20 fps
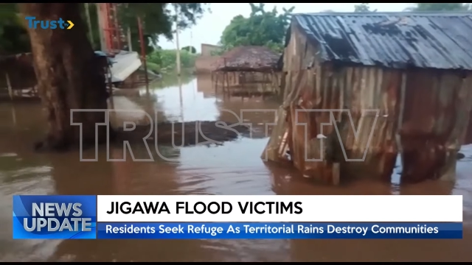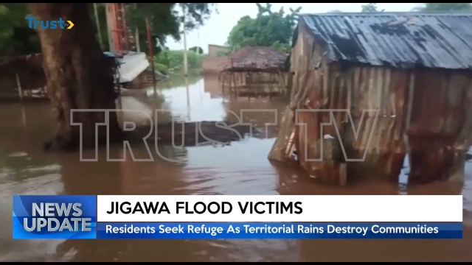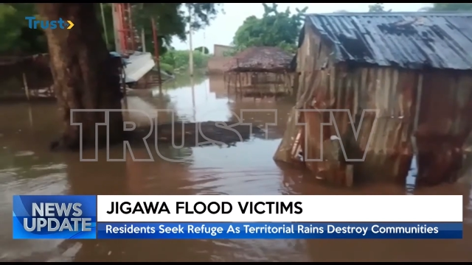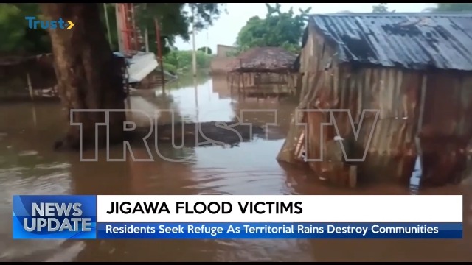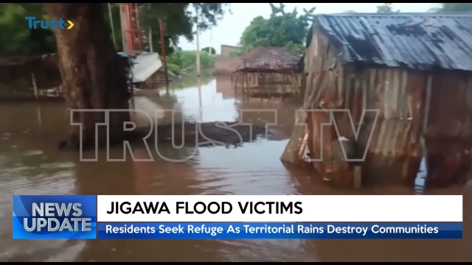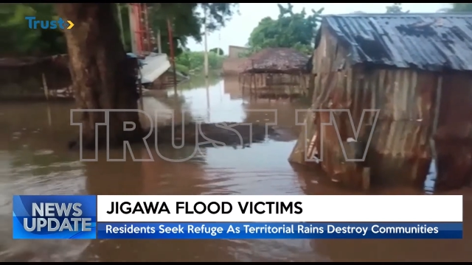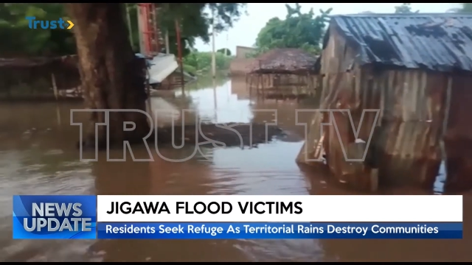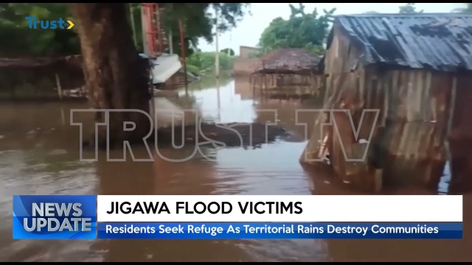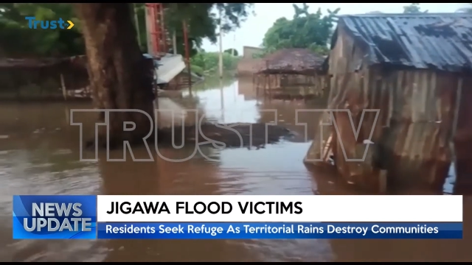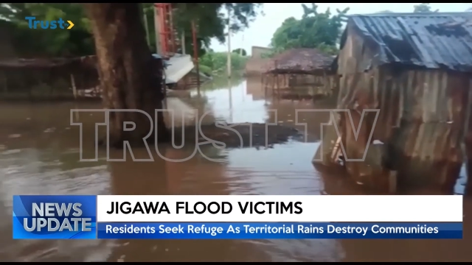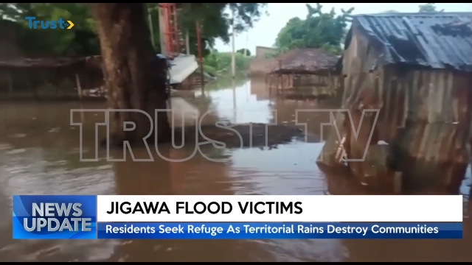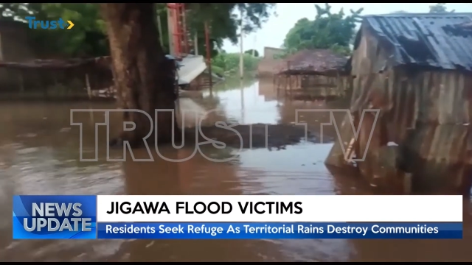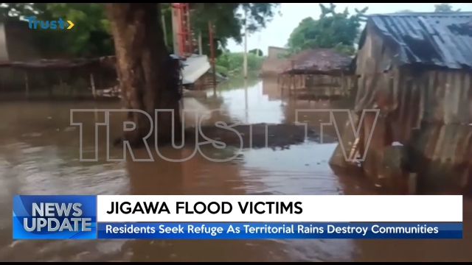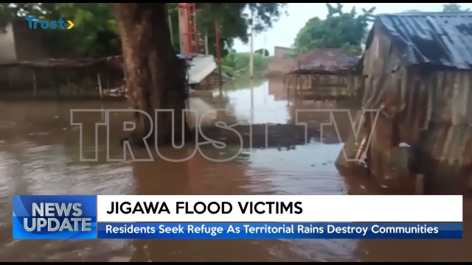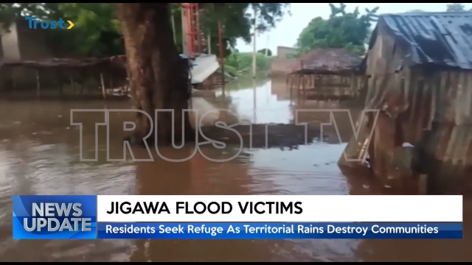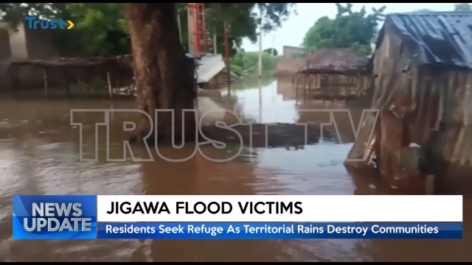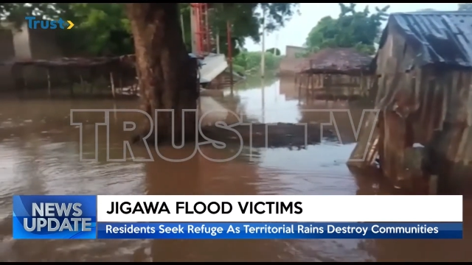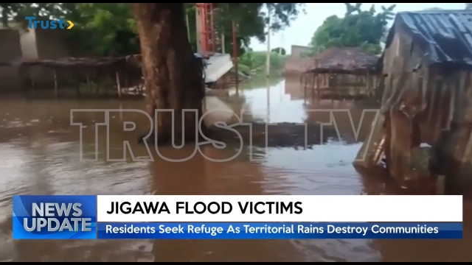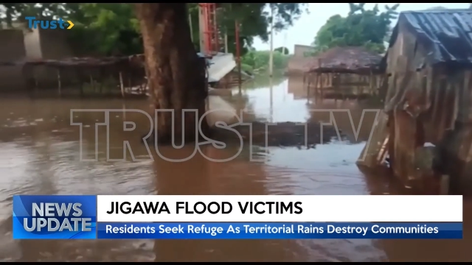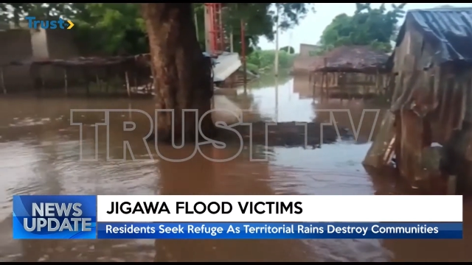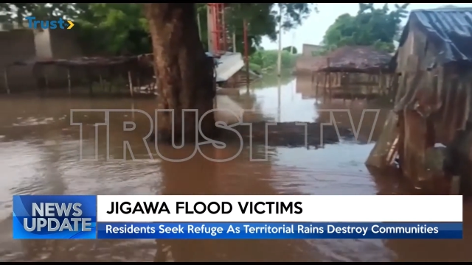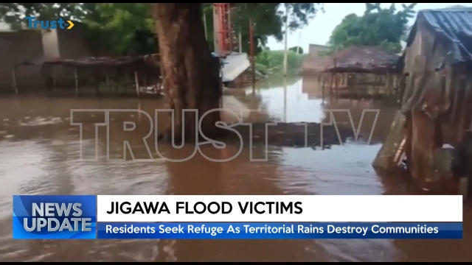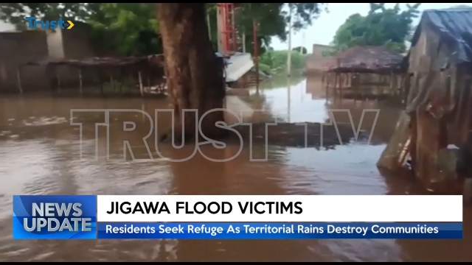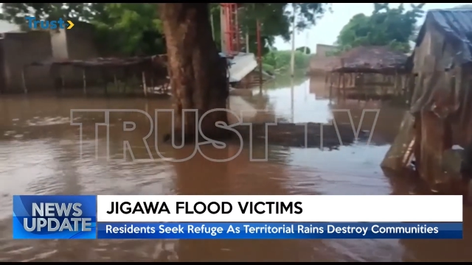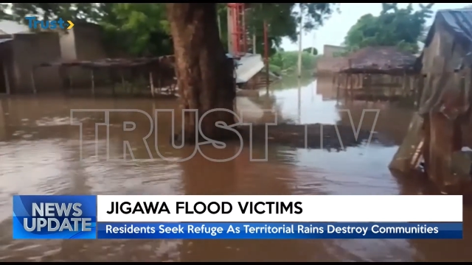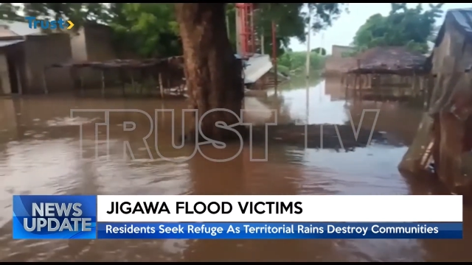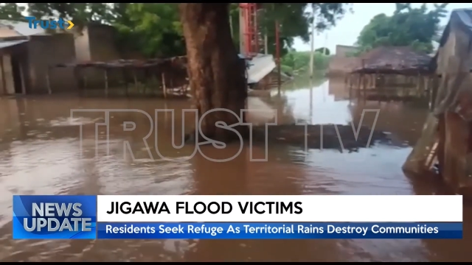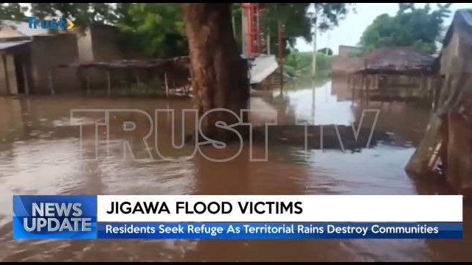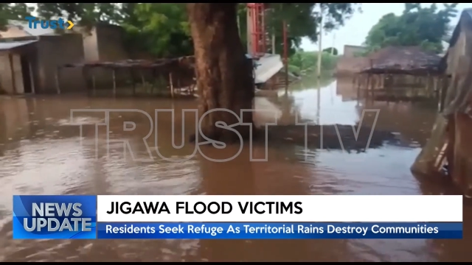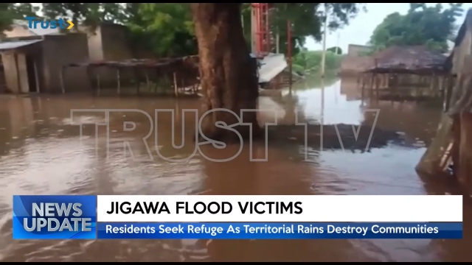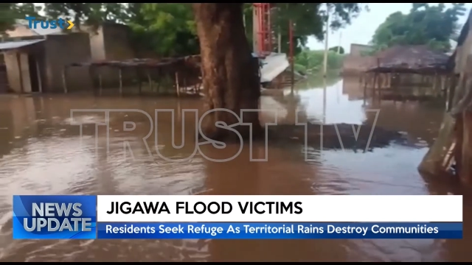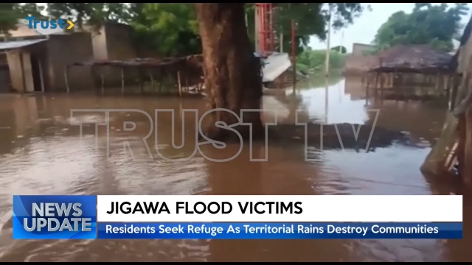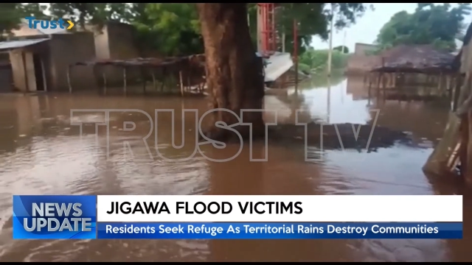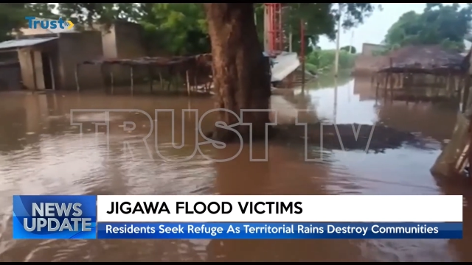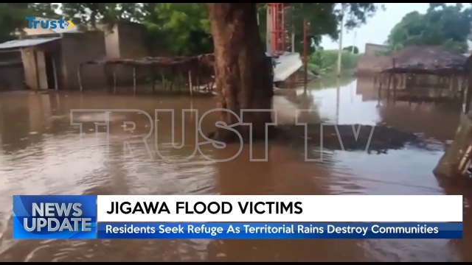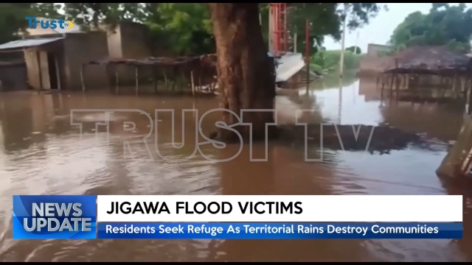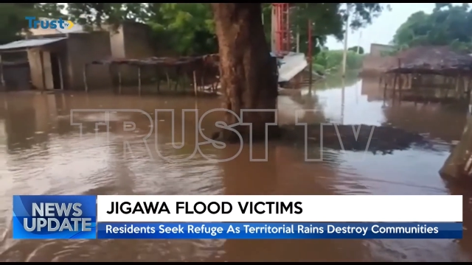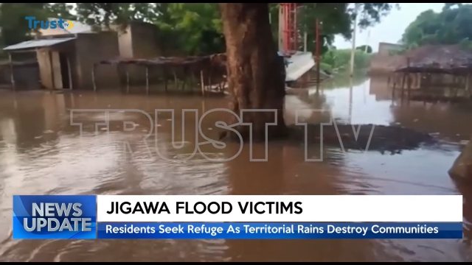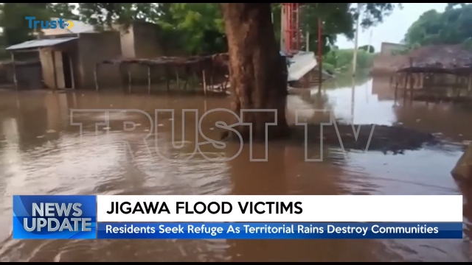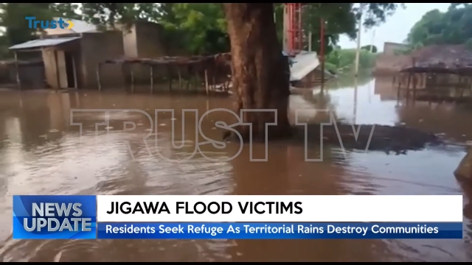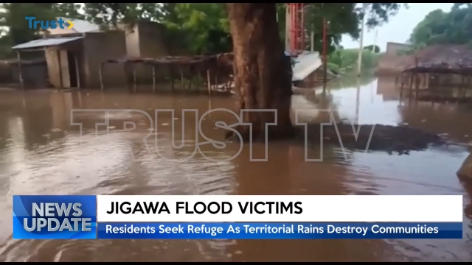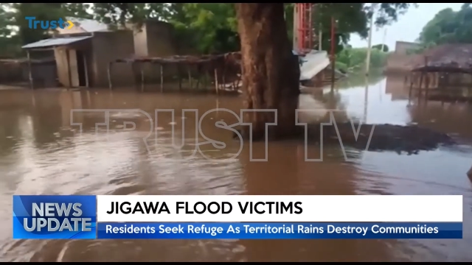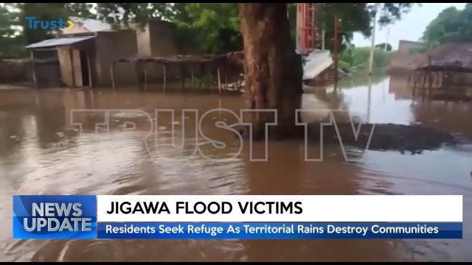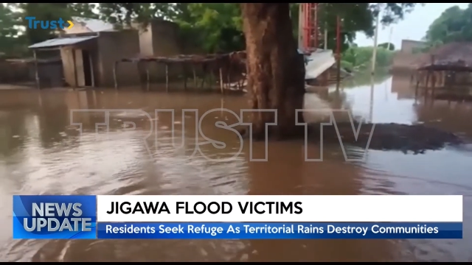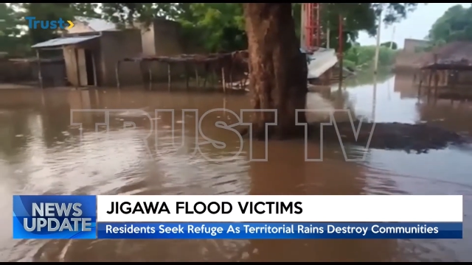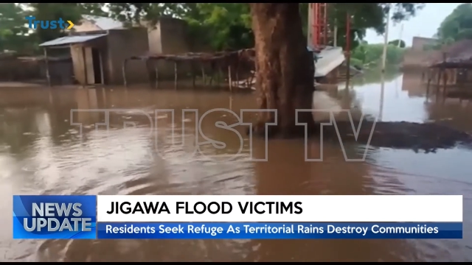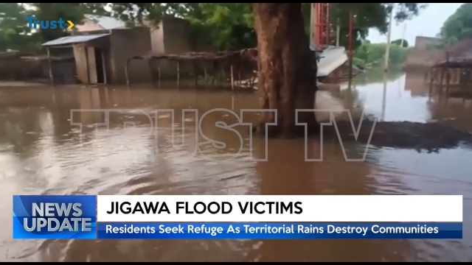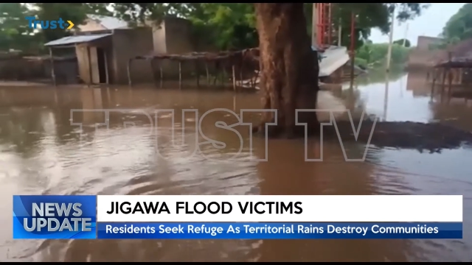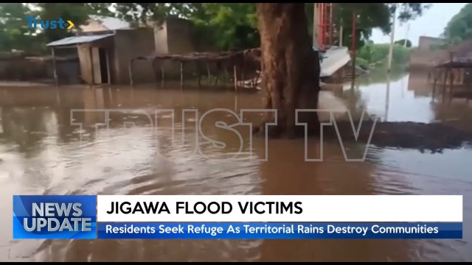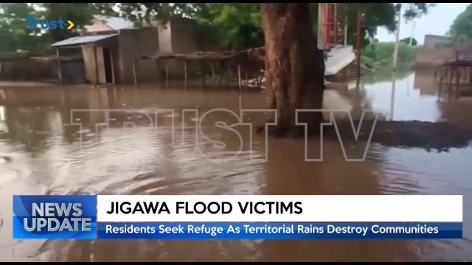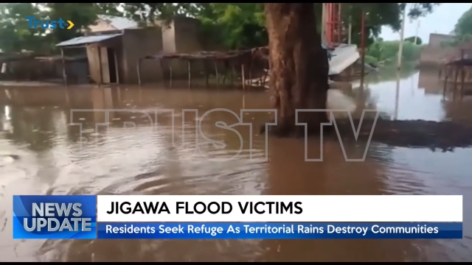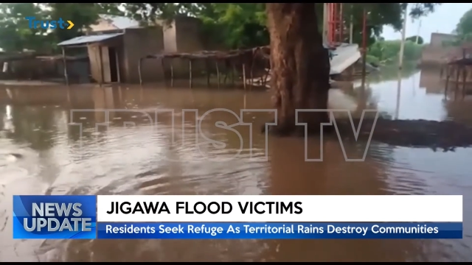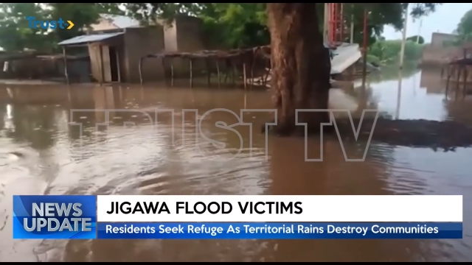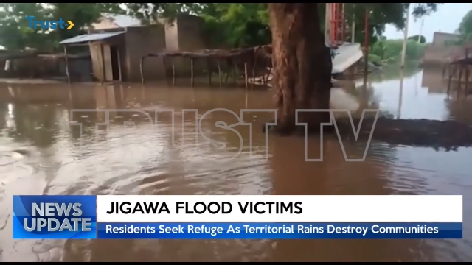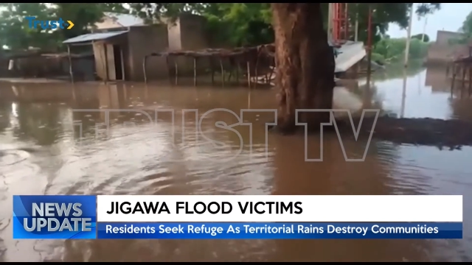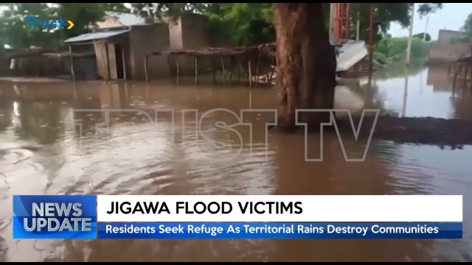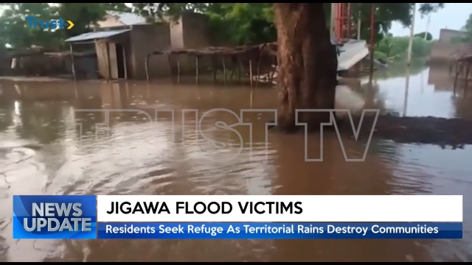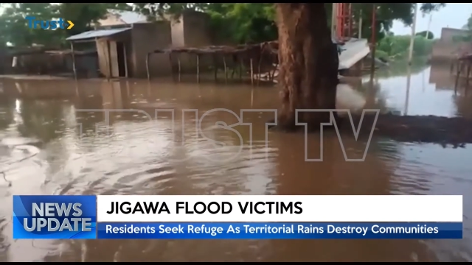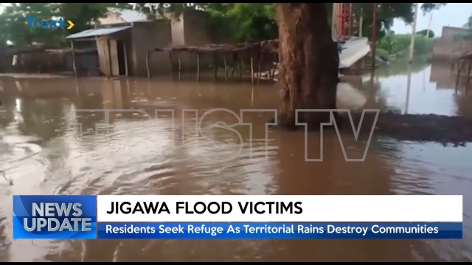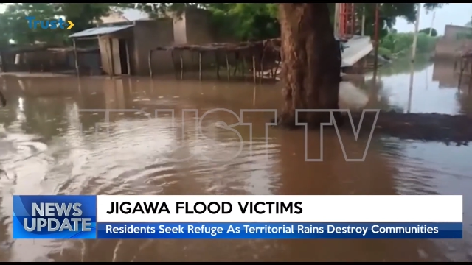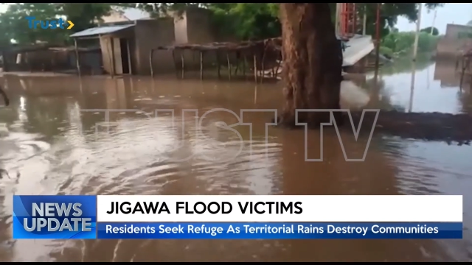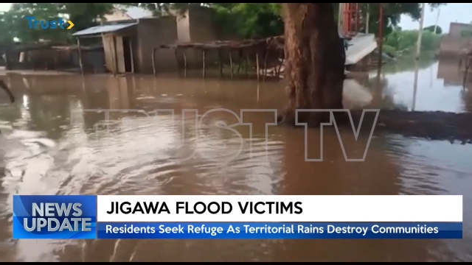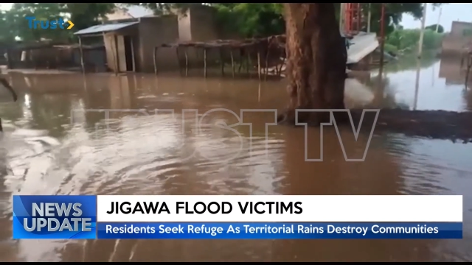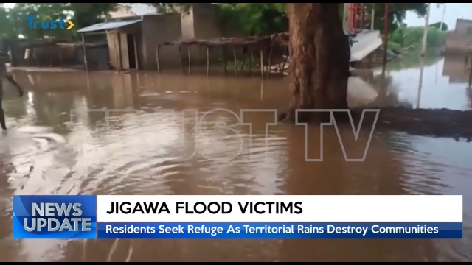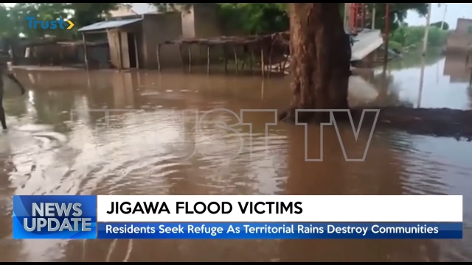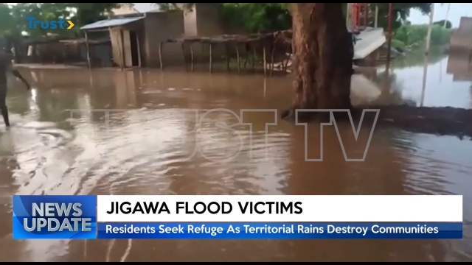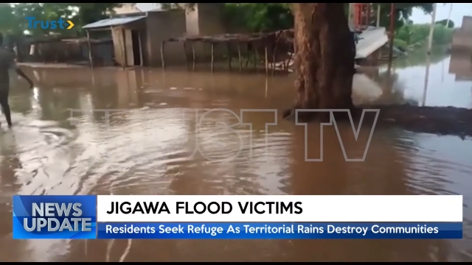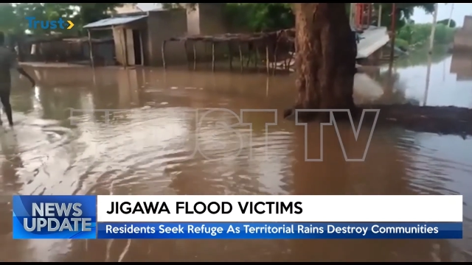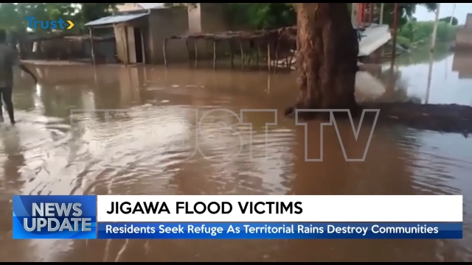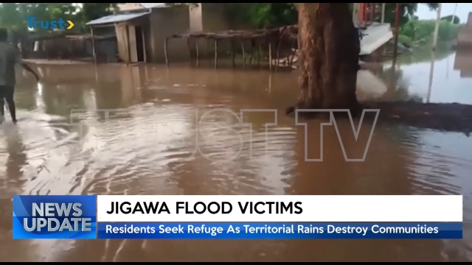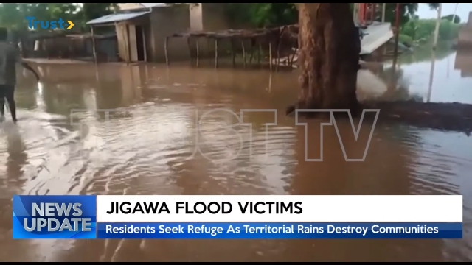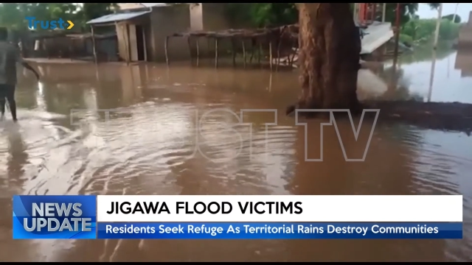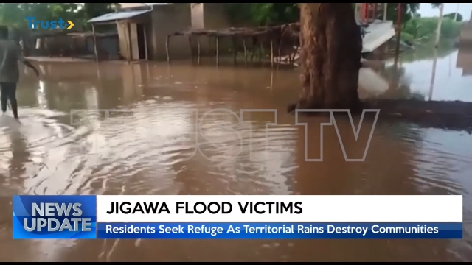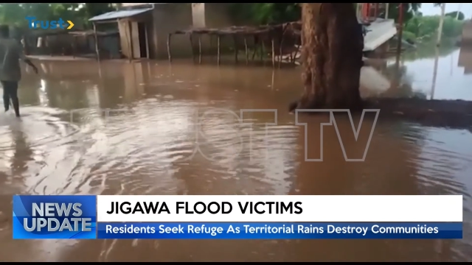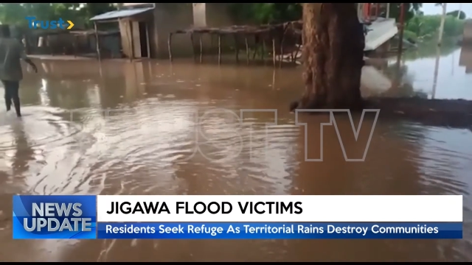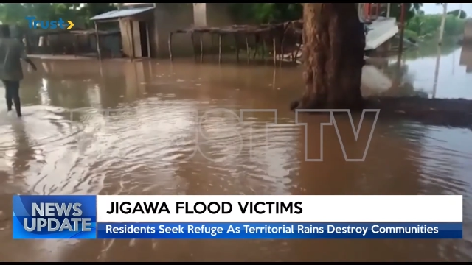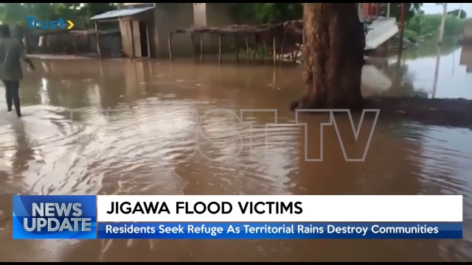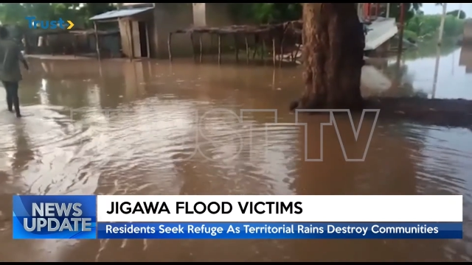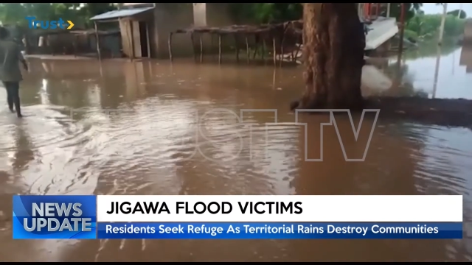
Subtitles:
[unreadable: no face in view]